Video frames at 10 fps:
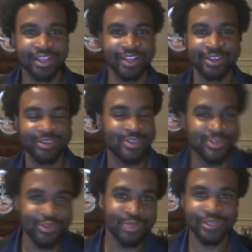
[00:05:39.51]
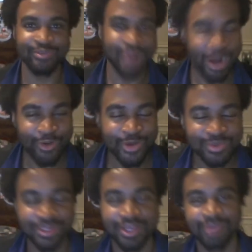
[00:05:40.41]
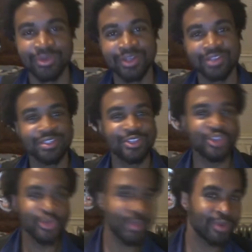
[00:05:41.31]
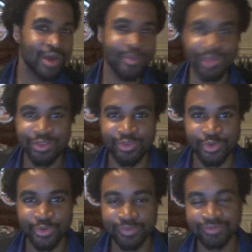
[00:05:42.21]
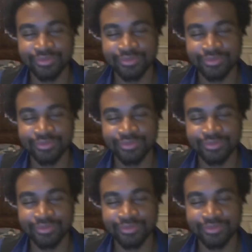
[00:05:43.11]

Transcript: Like, do these robes give power-ups? But you see two people coming through.